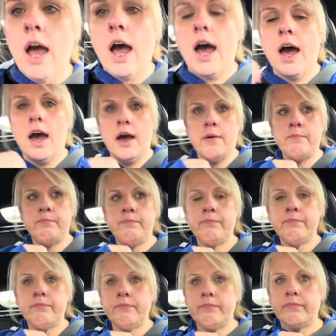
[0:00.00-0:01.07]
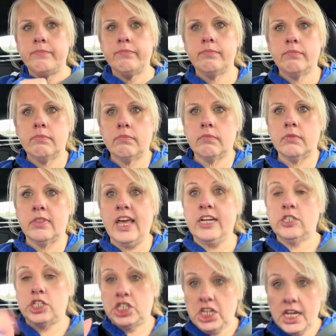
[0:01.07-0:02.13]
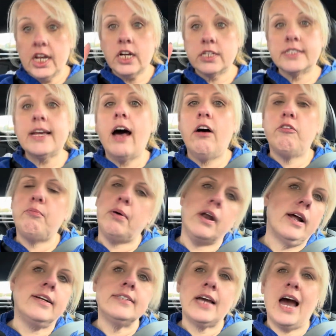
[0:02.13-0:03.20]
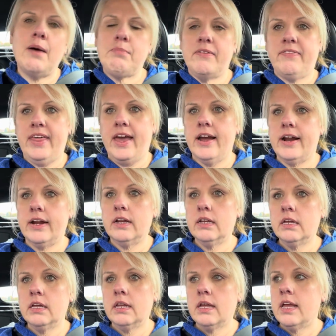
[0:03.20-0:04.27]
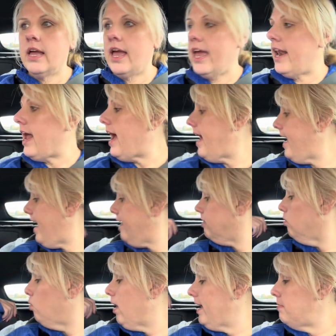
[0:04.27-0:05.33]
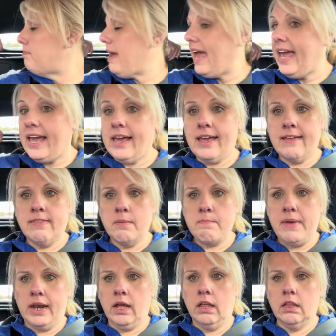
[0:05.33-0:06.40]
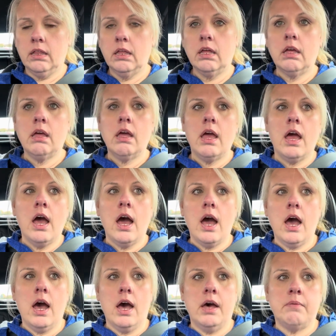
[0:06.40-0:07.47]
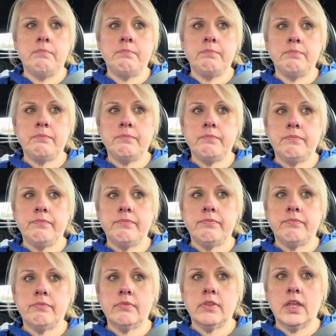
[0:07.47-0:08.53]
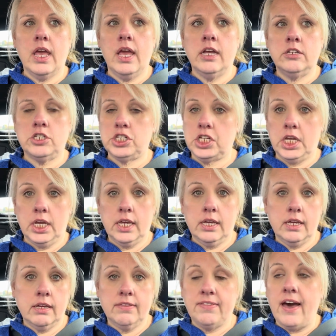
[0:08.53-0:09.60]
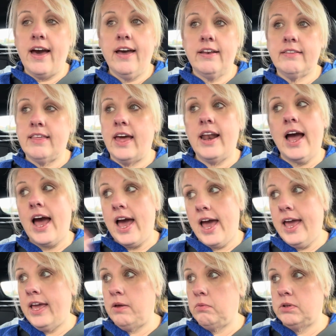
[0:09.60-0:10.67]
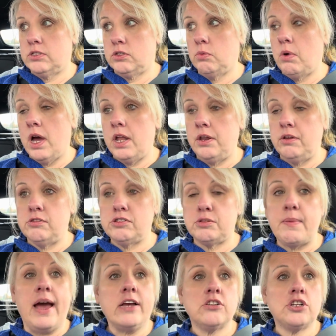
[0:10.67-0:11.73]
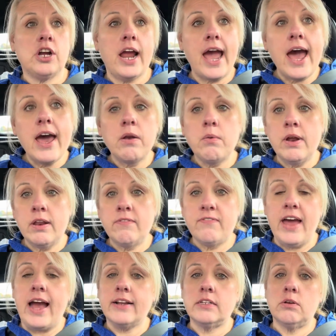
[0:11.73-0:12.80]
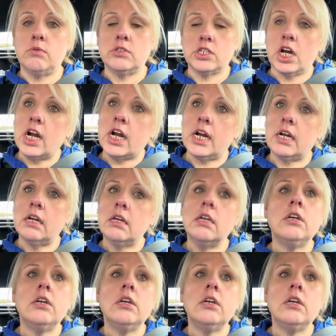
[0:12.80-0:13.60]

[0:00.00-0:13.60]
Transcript: Um, that she herself put on top of there. And I had the white bag in the middle. Um, and she thought that I was the one who smashed her hat when in fact it was her.